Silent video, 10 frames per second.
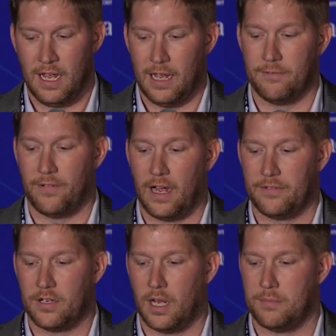and
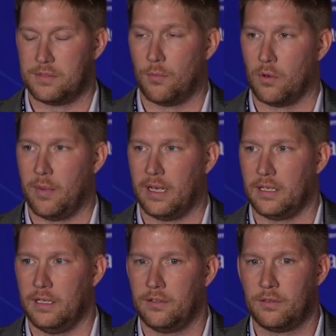5 times more
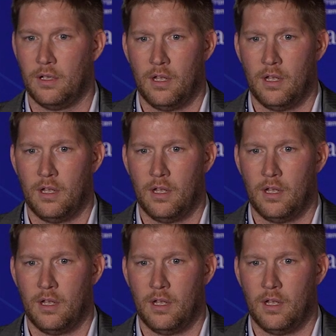manganese.